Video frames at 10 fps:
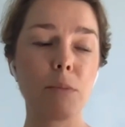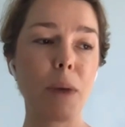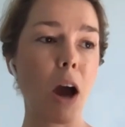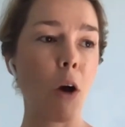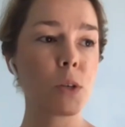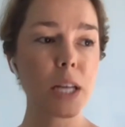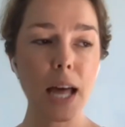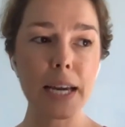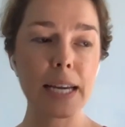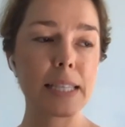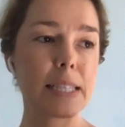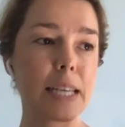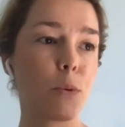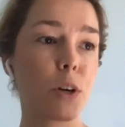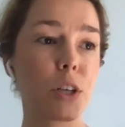my own clients,
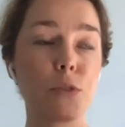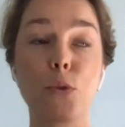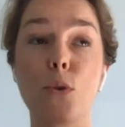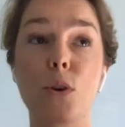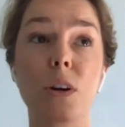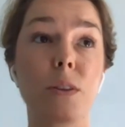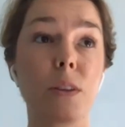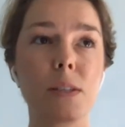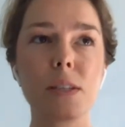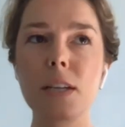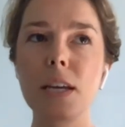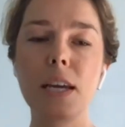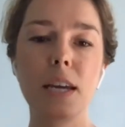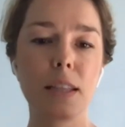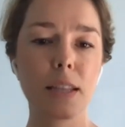I worked for the
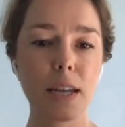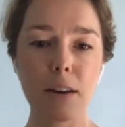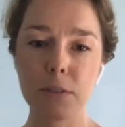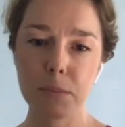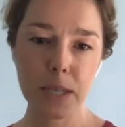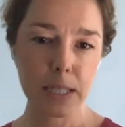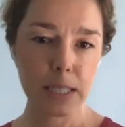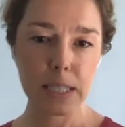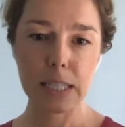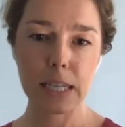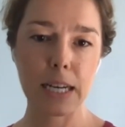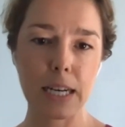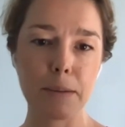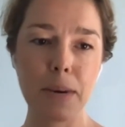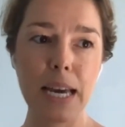city and the government.
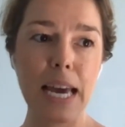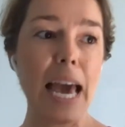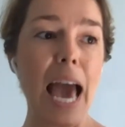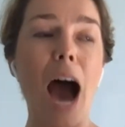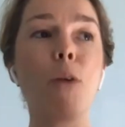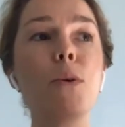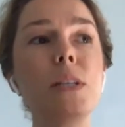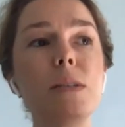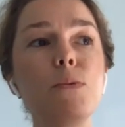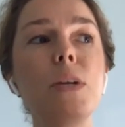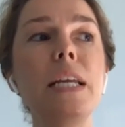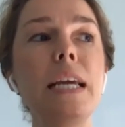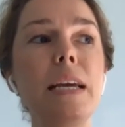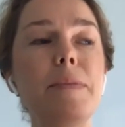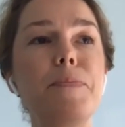Um, I would
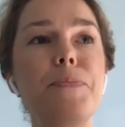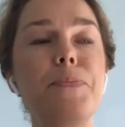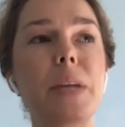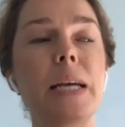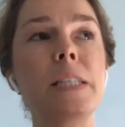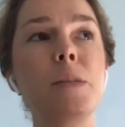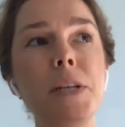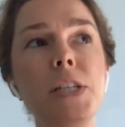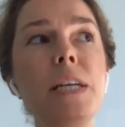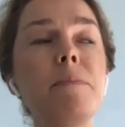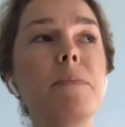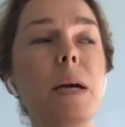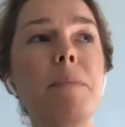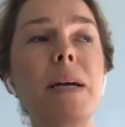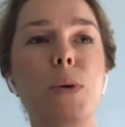really, especially in,
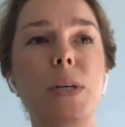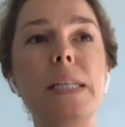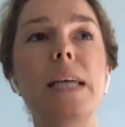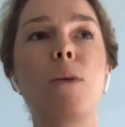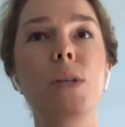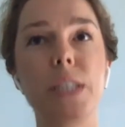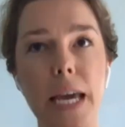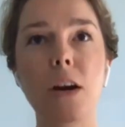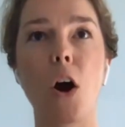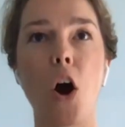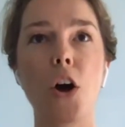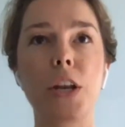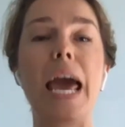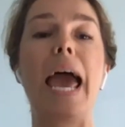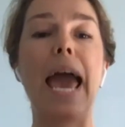in my 20s, I would take
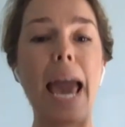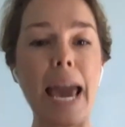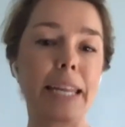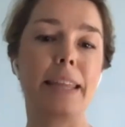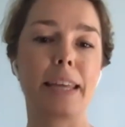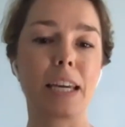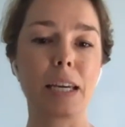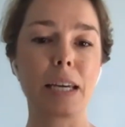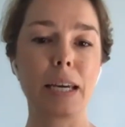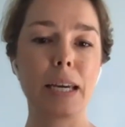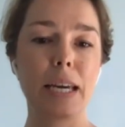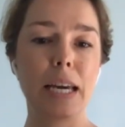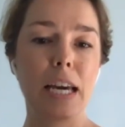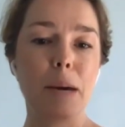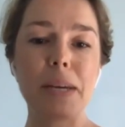on anything
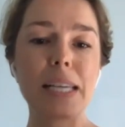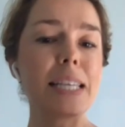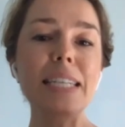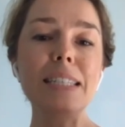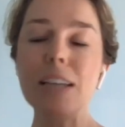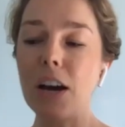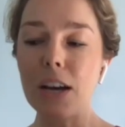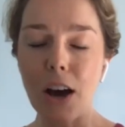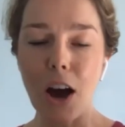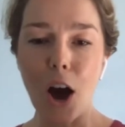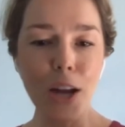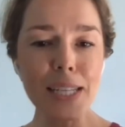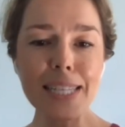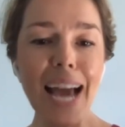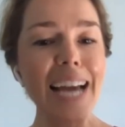because I
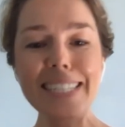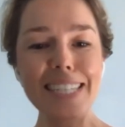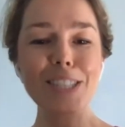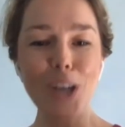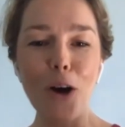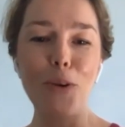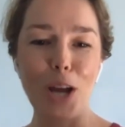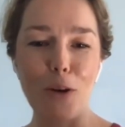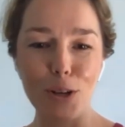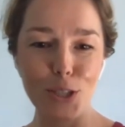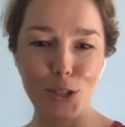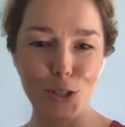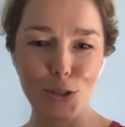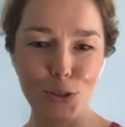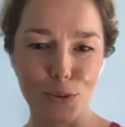honestly I didn't know what I wanted
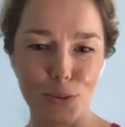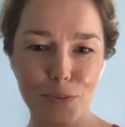to do.